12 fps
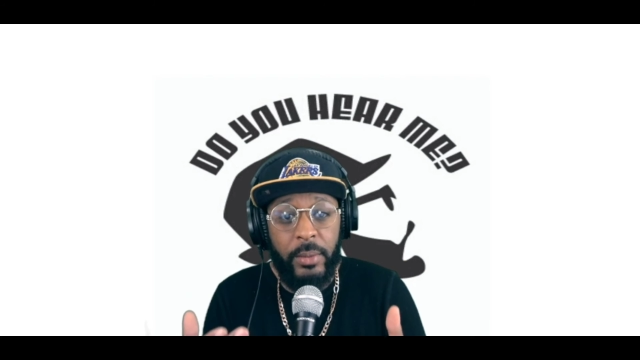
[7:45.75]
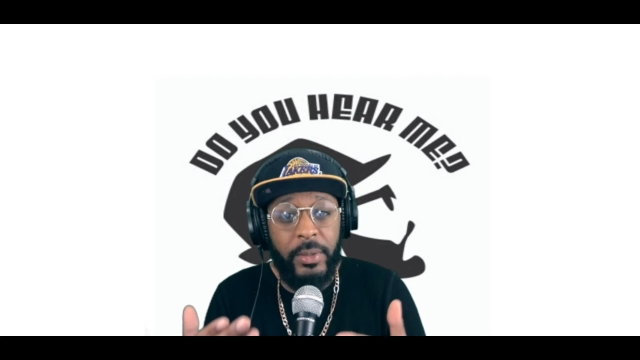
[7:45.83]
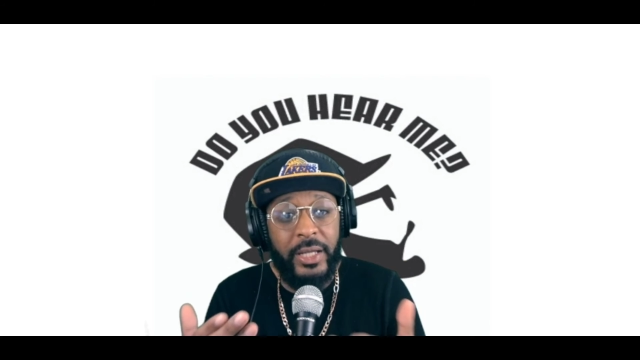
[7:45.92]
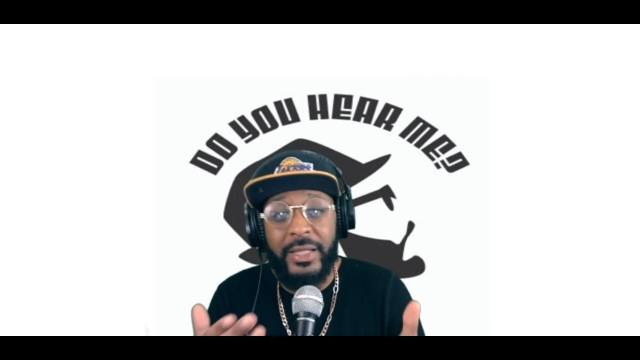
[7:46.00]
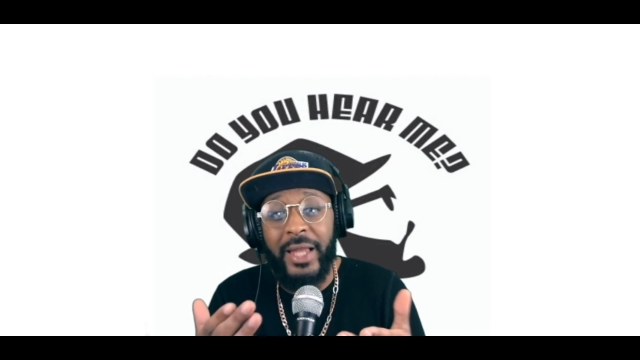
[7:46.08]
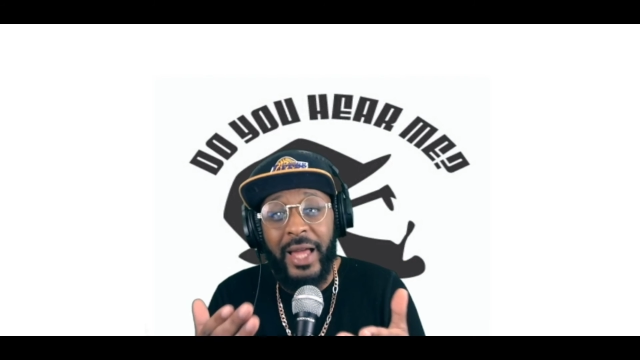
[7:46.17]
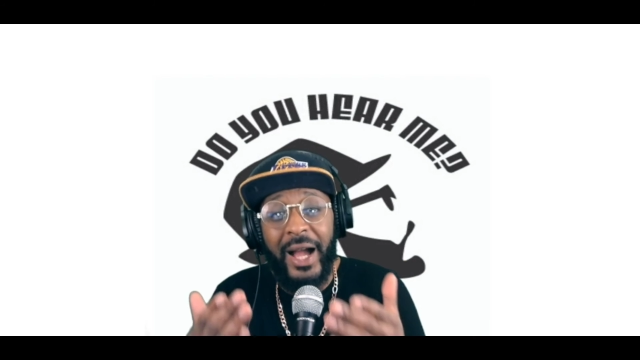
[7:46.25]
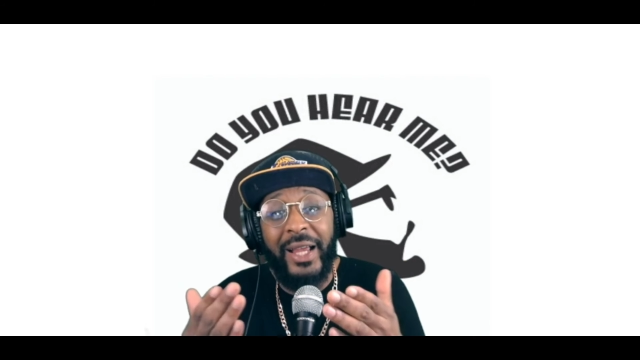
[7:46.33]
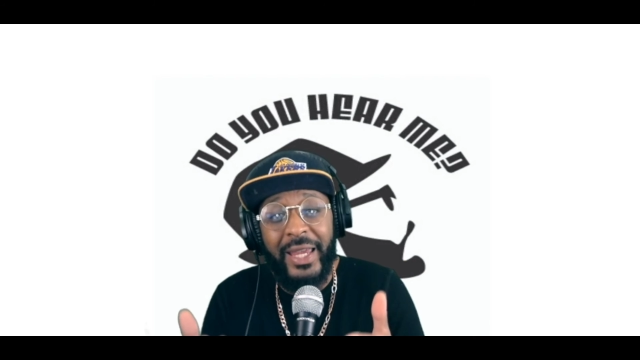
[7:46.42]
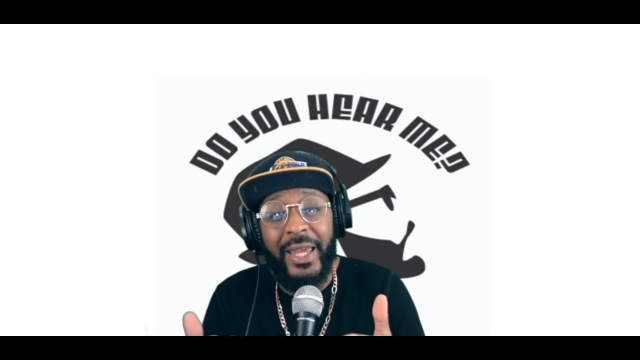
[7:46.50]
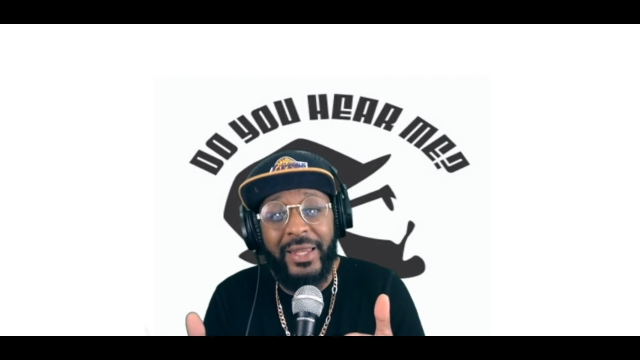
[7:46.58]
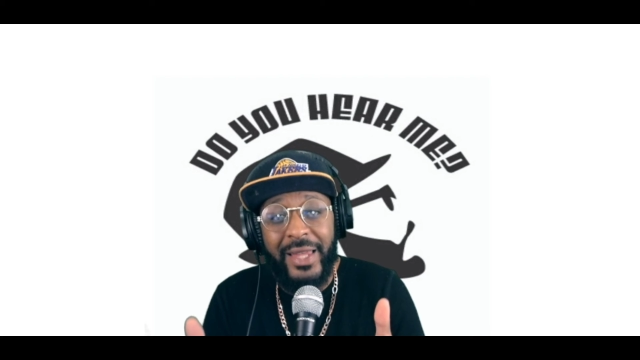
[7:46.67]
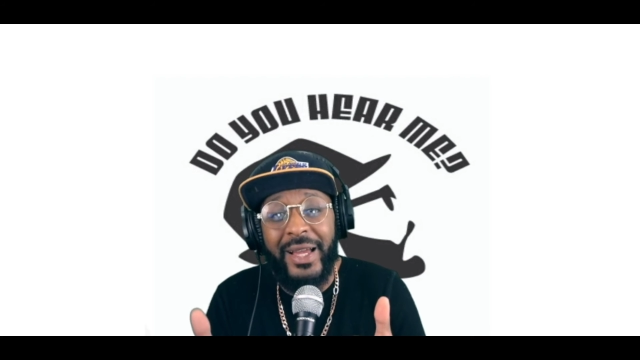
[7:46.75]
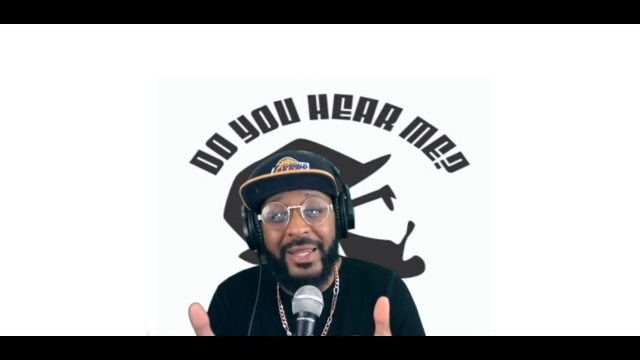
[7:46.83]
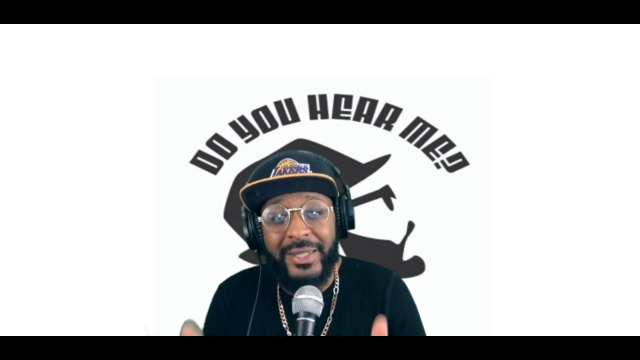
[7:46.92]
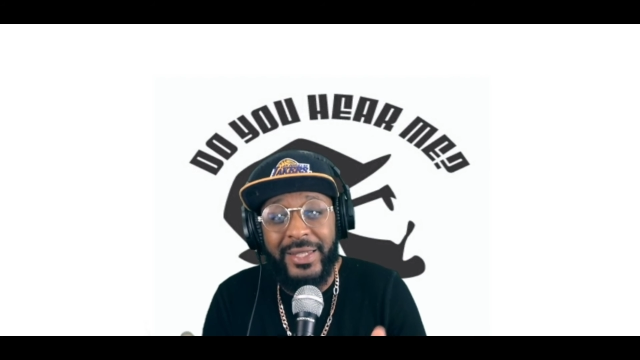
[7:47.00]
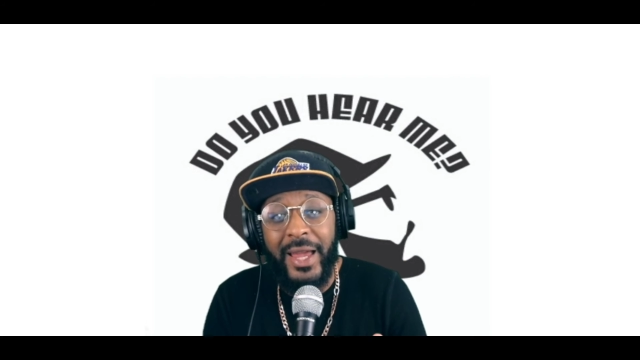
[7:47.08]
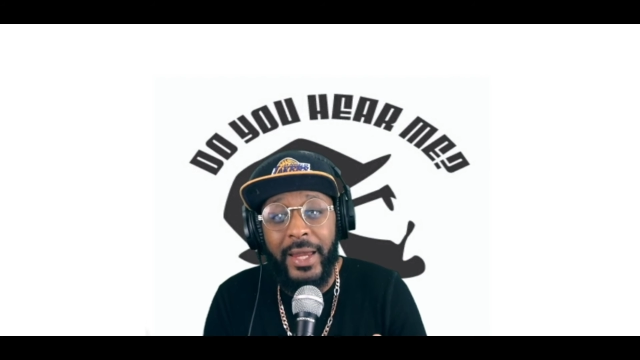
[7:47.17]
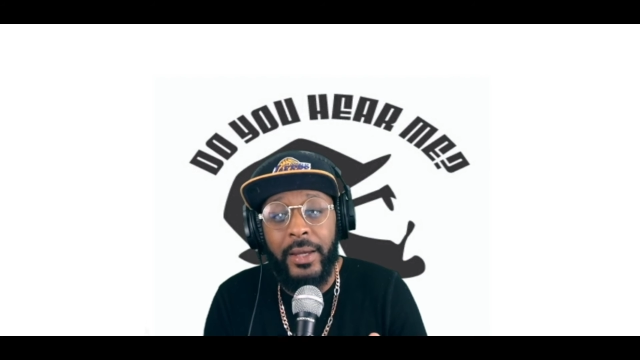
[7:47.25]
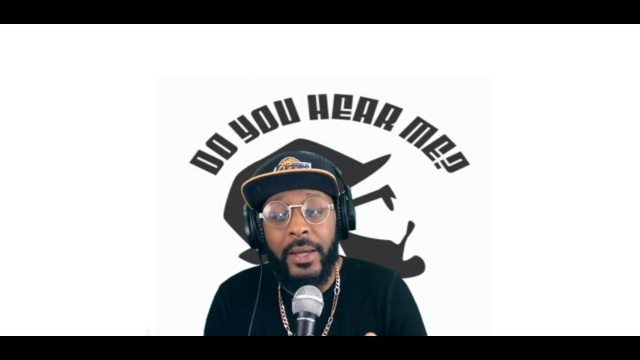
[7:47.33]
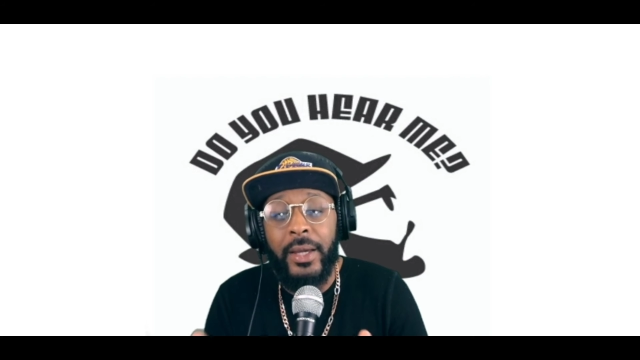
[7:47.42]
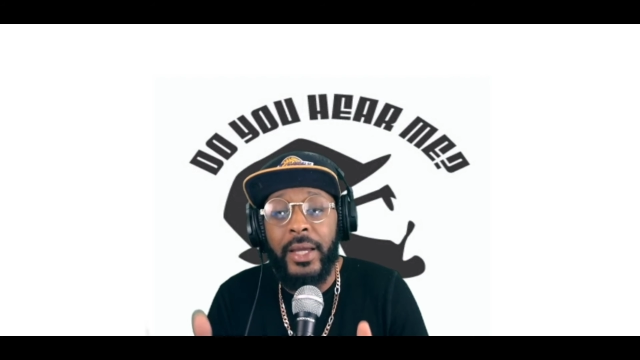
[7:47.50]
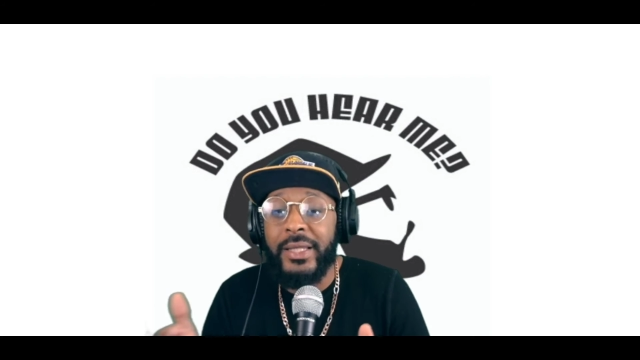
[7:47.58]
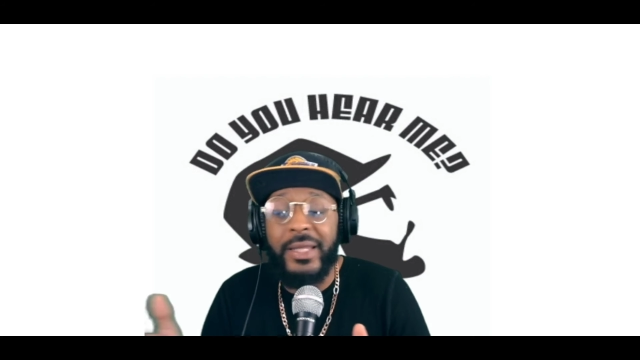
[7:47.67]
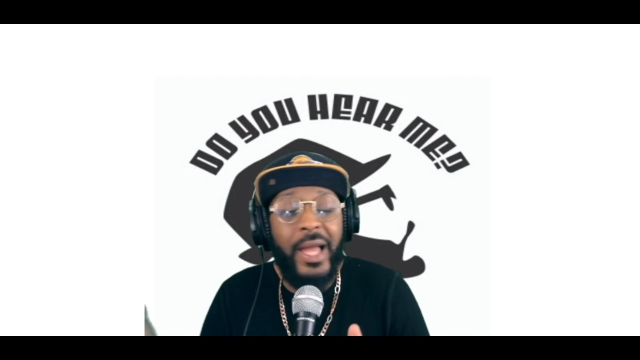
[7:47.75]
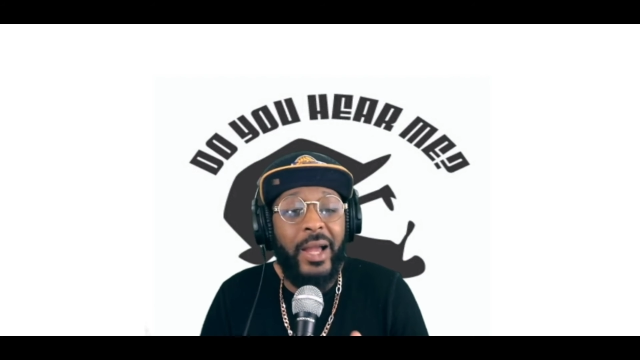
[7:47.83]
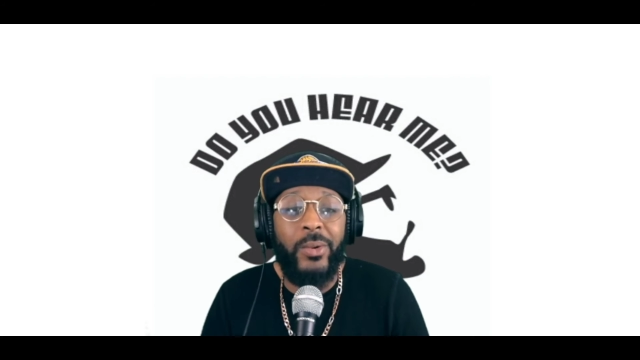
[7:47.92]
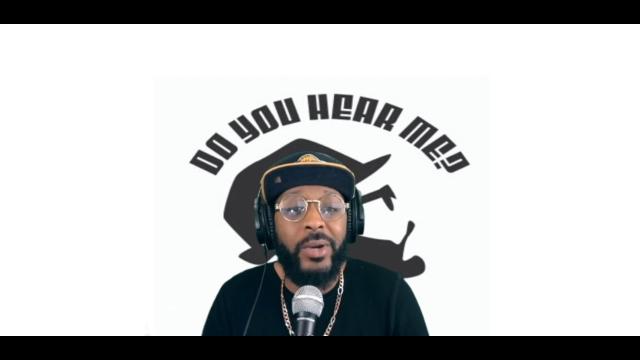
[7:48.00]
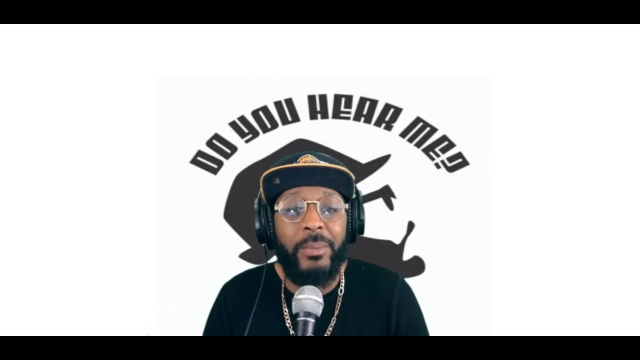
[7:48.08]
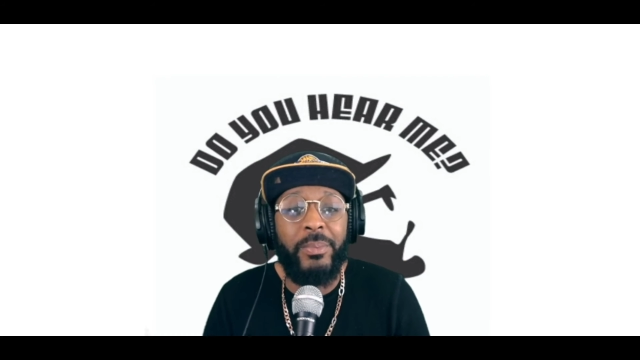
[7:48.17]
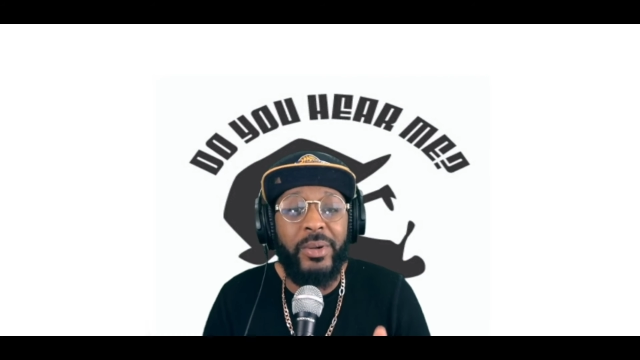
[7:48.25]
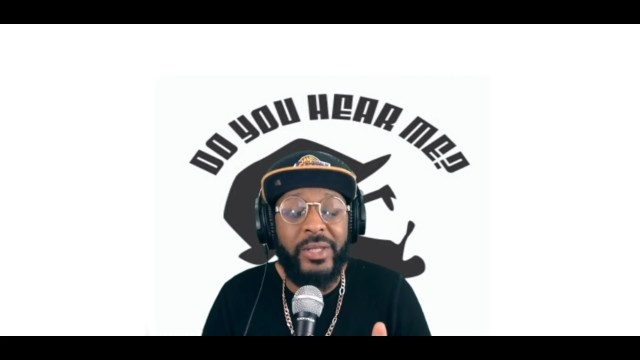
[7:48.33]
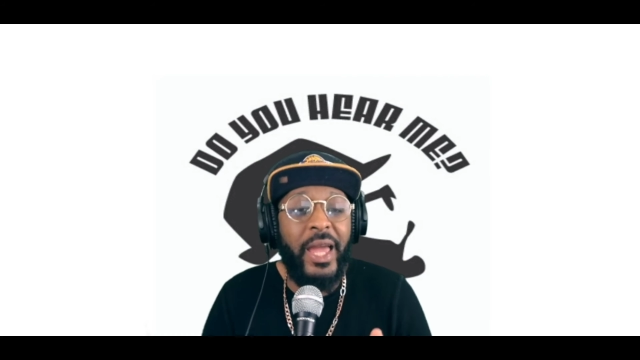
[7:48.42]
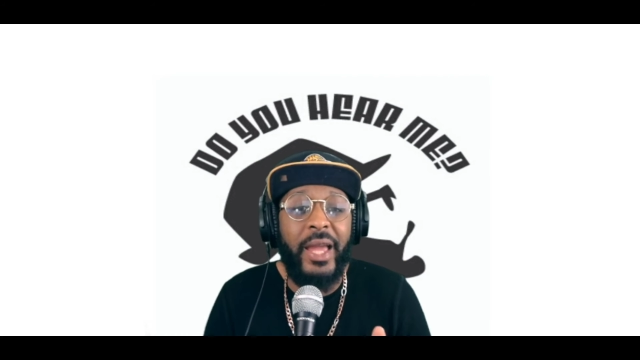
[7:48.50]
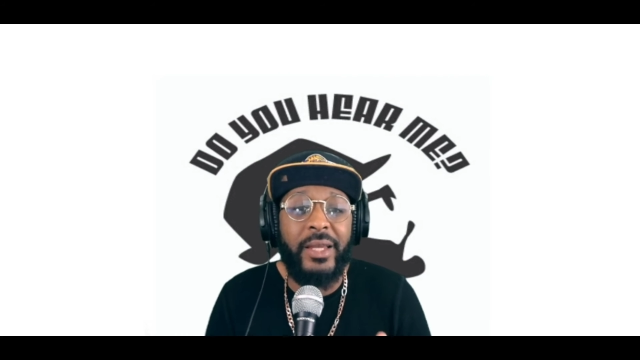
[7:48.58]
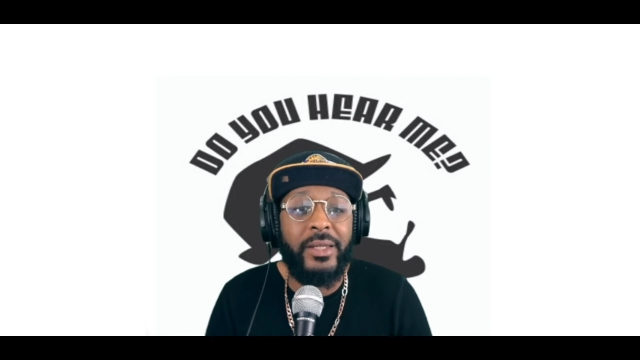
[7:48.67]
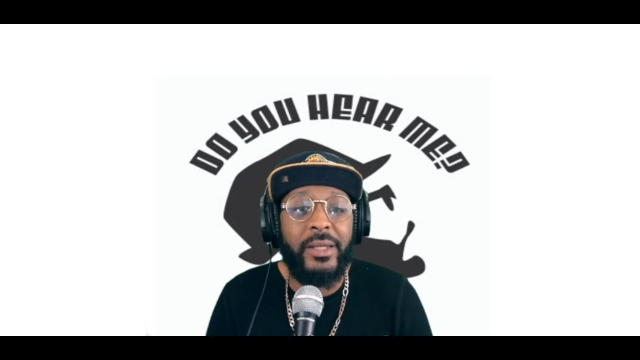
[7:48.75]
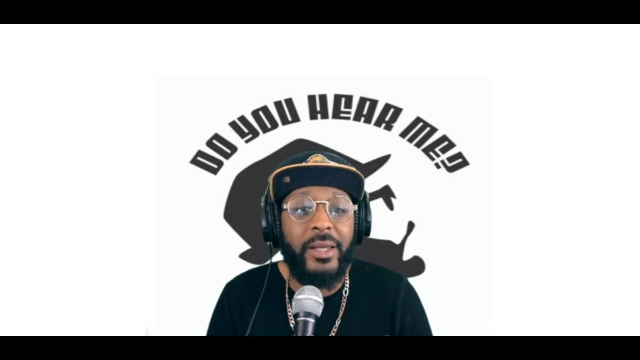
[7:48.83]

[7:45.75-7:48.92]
Because again, like I say, he's not going to protect,